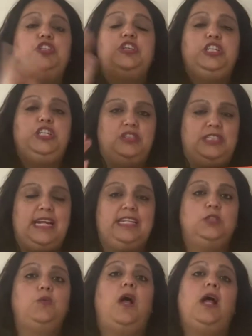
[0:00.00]
You could use that
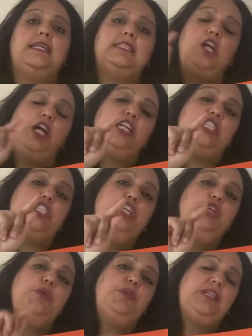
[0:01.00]
as well, as long as
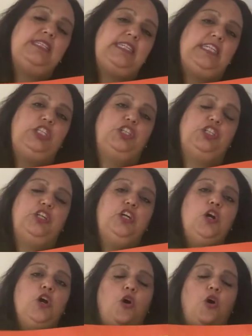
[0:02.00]
you, the teacher,